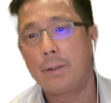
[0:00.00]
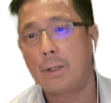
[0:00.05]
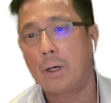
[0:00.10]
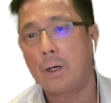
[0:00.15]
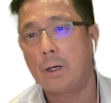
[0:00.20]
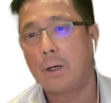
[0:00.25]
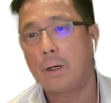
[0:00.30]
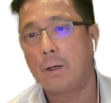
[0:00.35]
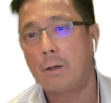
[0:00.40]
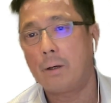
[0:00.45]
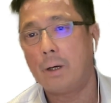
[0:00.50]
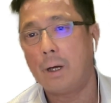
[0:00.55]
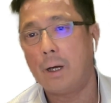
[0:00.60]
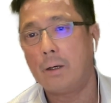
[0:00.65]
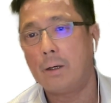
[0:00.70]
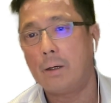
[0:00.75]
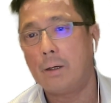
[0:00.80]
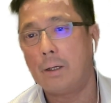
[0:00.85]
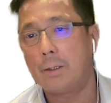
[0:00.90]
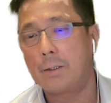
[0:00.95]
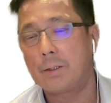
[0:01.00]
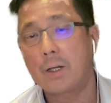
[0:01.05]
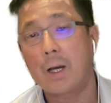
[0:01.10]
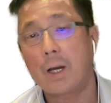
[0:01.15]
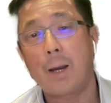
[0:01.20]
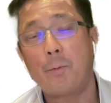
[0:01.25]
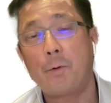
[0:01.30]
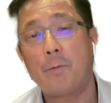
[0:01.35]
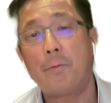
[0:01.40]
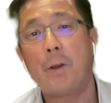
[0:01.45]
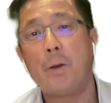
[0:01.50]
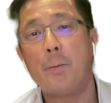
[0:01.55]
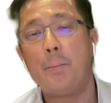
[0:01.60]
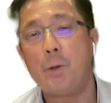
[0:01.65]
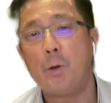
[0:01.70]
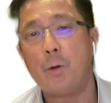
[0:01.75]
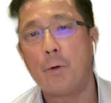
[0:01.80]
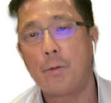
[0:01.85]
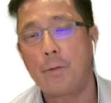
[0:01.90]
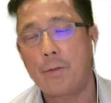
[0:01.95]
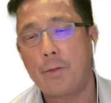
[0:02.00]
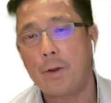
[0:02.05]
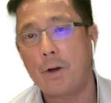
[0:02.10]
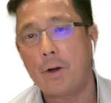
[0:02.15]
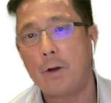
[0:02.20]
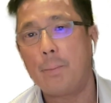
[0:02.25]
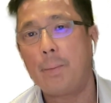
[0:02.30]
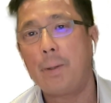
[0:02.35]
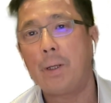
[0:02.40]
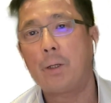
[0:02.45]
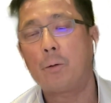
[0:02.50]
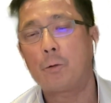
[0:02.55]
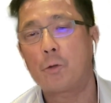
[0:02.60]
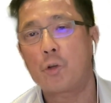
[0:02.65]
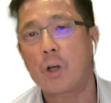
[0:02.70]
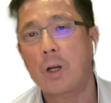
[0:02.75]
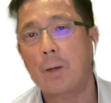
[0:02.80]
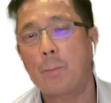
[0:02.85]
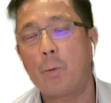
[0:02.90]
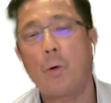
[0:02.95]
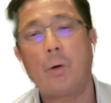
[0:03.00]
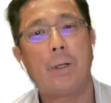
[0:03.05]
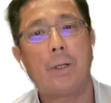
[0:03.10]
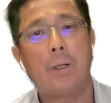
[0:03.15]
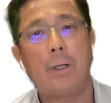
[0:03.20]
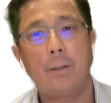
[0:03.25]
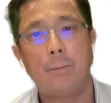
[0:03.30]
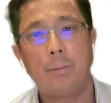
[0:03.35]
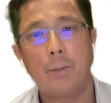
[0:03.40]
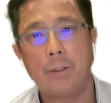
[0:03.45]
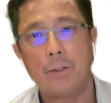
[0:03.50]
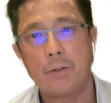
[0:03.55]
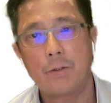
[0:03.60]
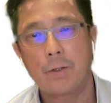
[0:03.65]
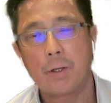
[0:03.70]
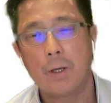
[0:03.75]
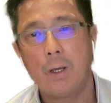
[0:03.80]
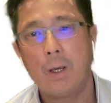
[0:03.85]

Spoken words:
a type of immunotherapy called checkpoint inhibitors,